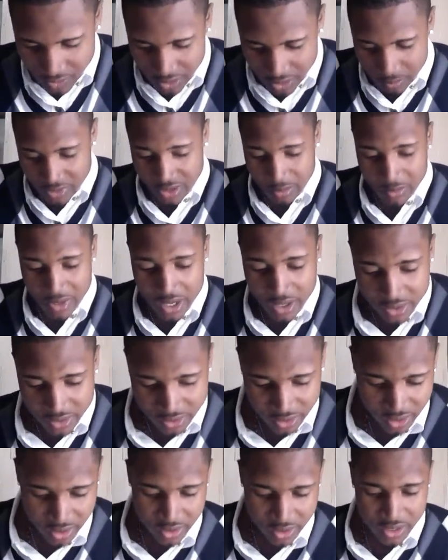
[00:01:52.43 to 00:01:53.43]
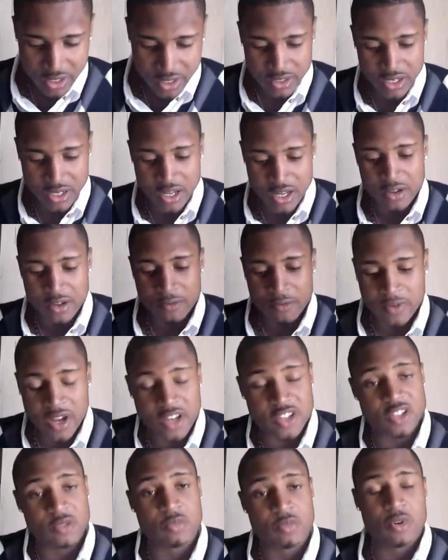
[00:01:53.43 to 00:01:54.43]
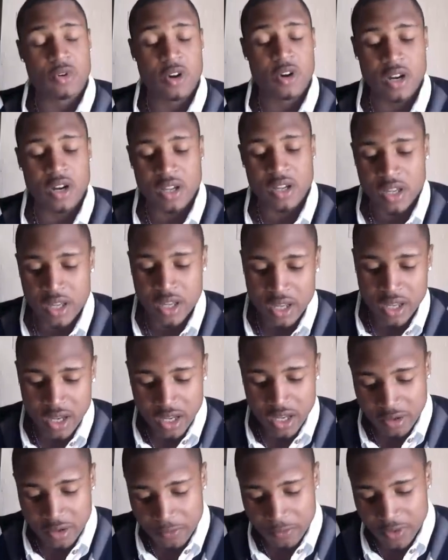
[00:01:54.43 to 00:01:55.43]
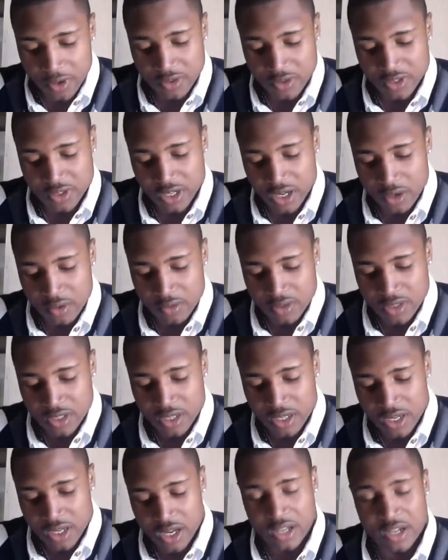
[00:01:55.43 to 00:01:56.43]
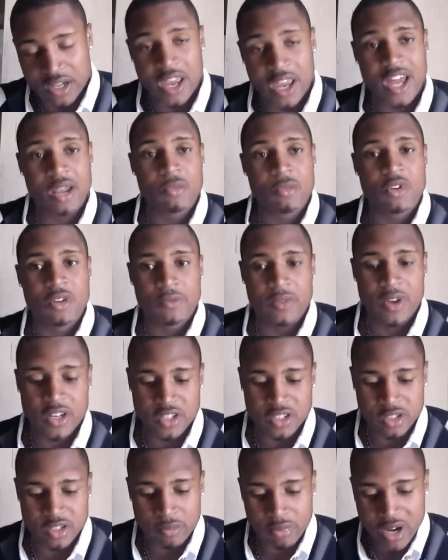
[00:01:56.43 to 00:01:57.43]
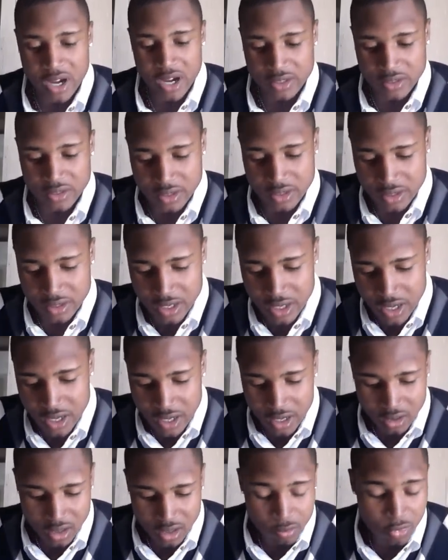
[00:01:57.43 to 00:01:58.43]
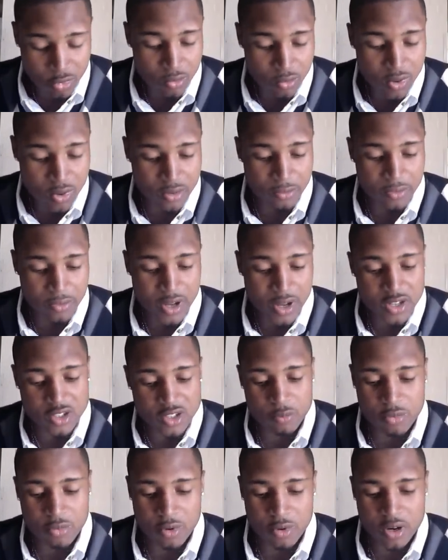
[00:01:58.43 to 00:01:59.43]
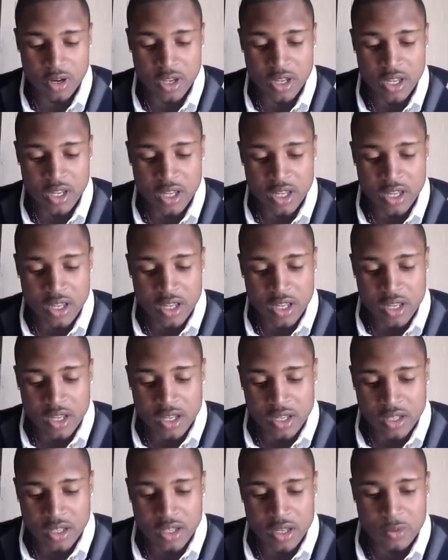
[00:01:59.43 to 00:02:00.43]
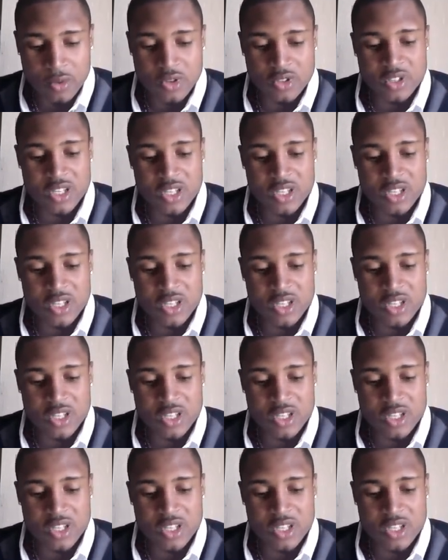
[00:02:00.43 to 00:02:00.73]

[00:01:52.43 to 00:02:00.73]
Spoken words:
But the main concern is fan support, NFL scouts, and the added motivation in practices. Number one, fan support that we used